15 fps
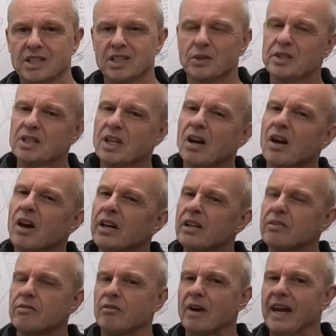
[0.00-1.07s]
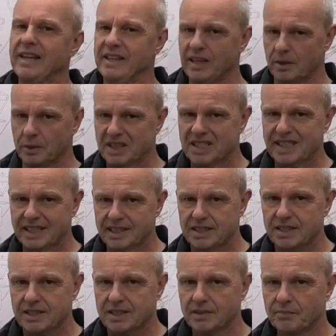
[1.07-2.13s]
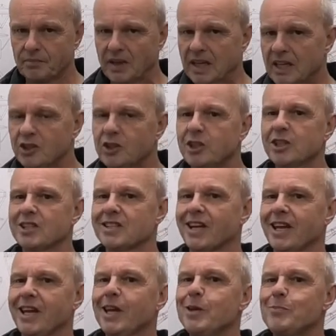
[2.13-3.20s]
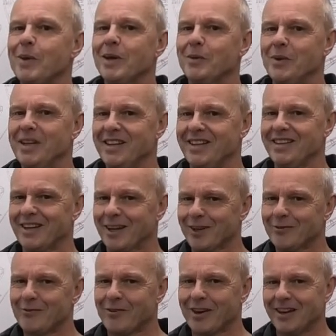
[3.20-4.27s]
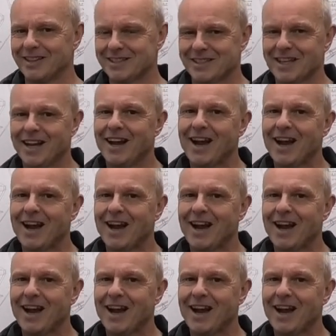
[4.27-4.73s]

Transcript: So it's kind of radio assist, just to keep it within the confines